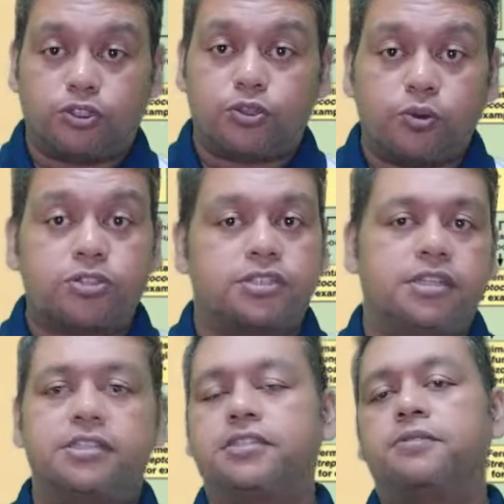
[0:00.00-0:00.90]

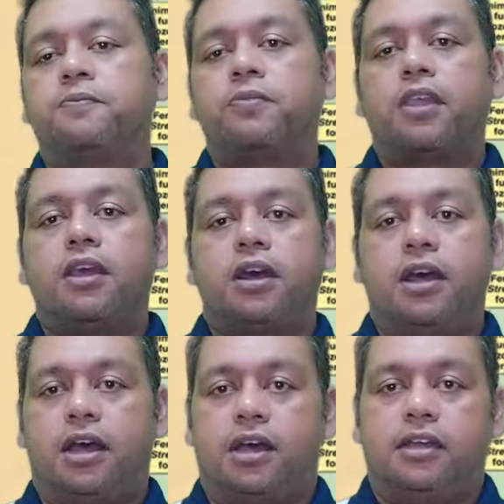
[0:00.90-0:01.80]
sources.
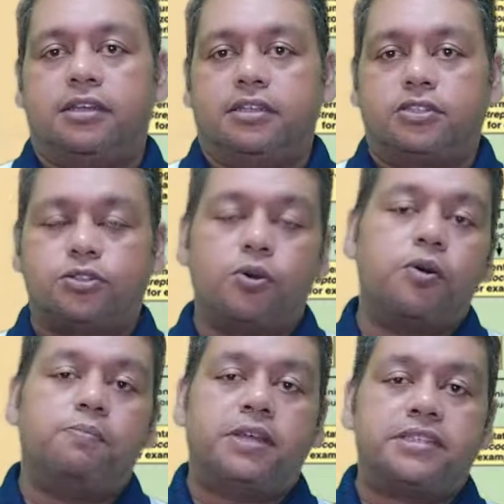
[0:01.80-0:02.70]

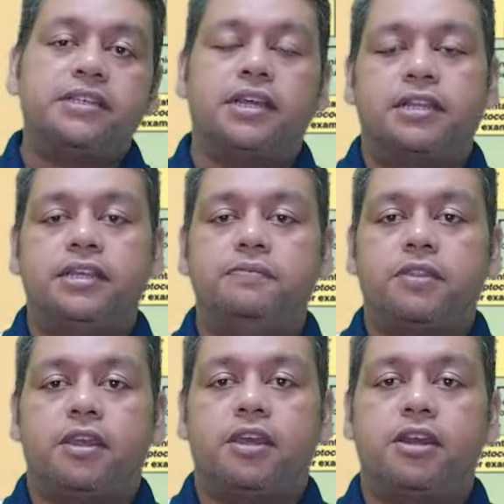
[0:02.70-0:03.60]
So basically
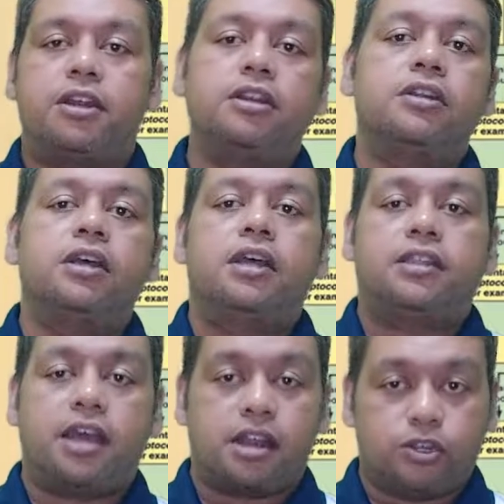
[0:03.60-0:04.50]
here
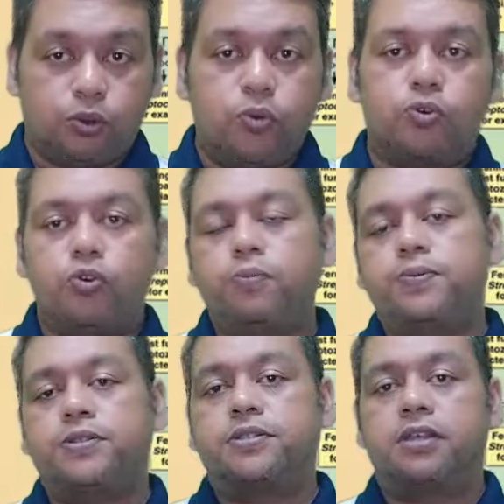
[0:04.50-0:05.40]
there are two
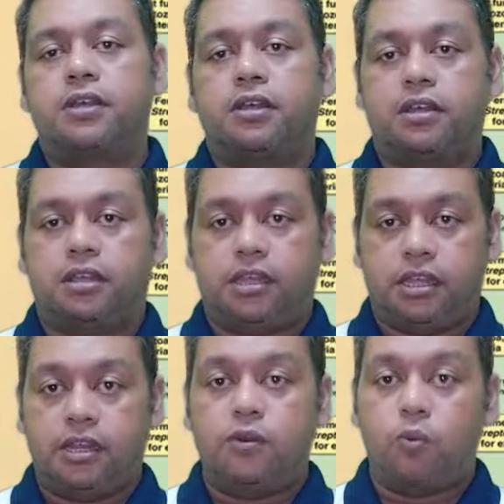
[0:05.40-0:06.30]
groups.
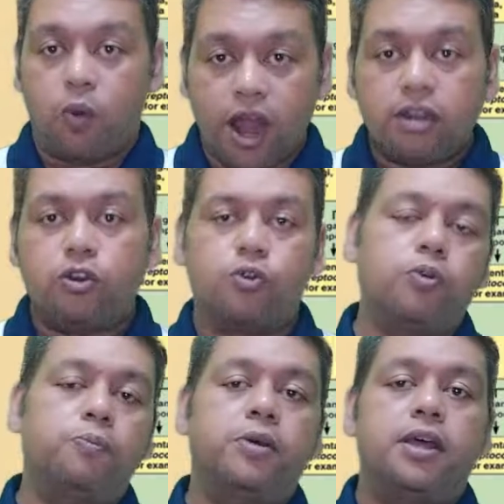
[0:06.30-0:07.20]
In one
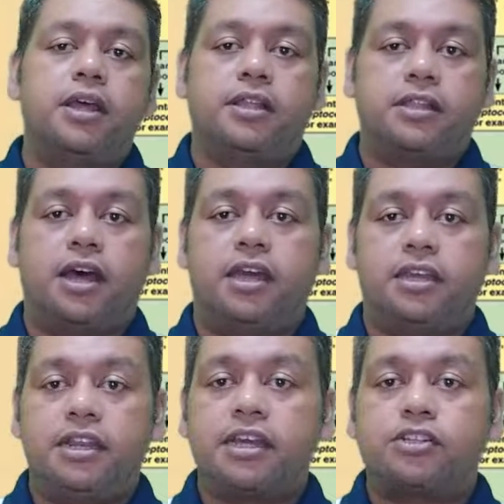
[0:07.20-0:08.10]
group, the
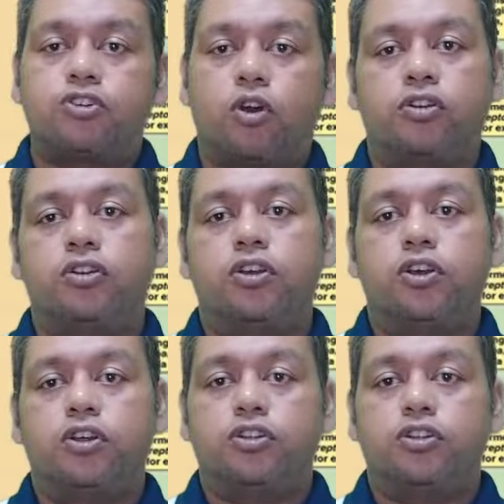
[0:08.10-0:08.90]
electron